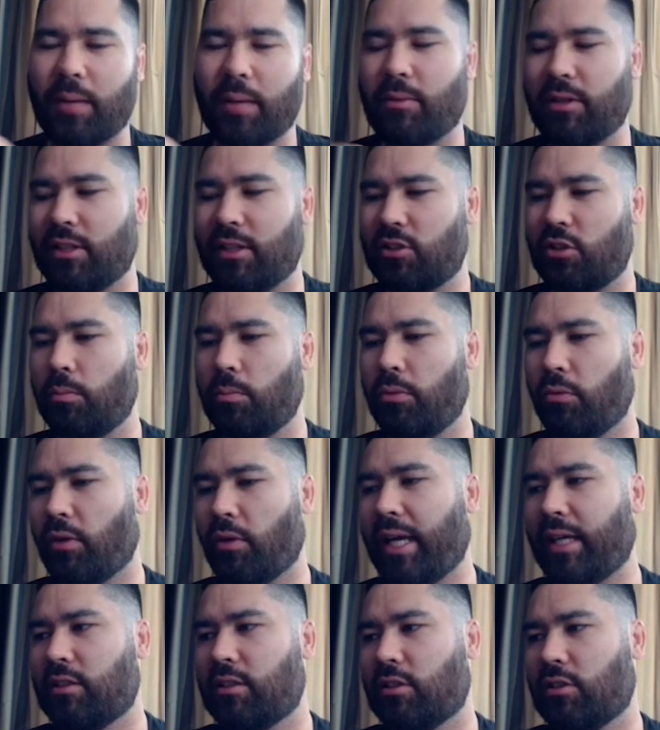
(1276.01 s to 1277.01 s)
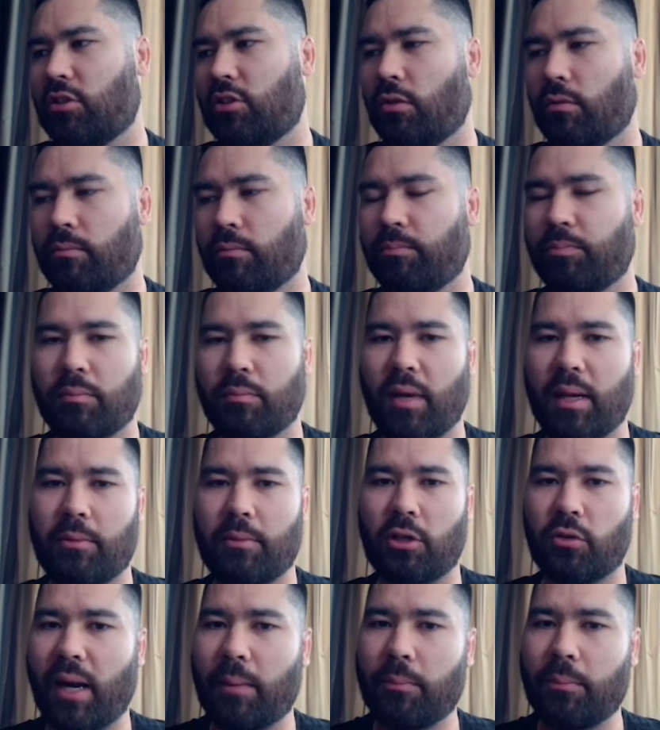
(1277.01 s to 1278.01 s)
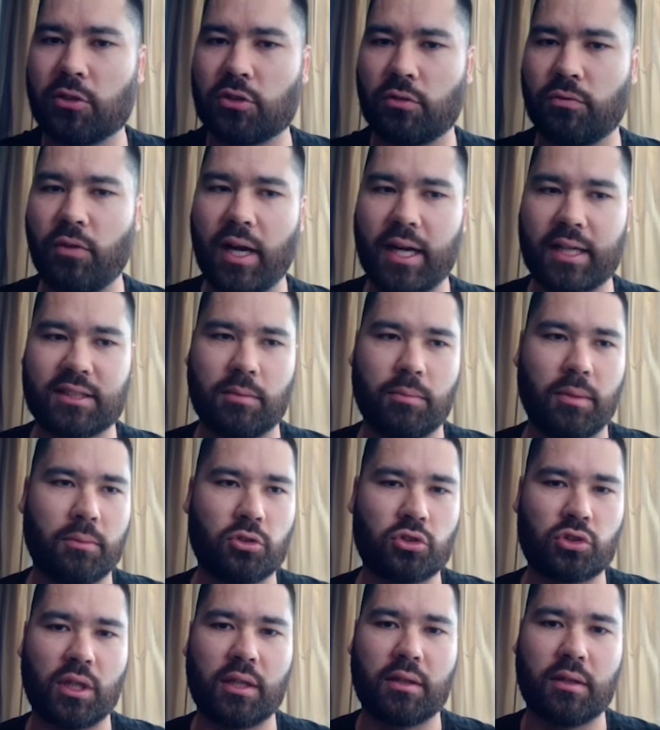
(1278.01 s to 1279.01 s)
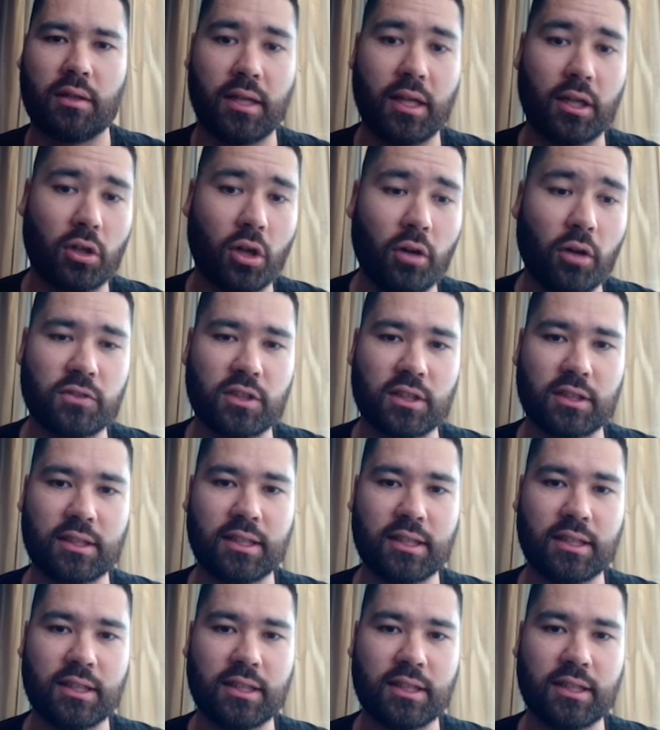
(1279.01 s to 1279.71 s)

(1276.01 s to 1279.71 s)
I mean, this could relate to certain maybe grapplers or fighters that may be training their neck often.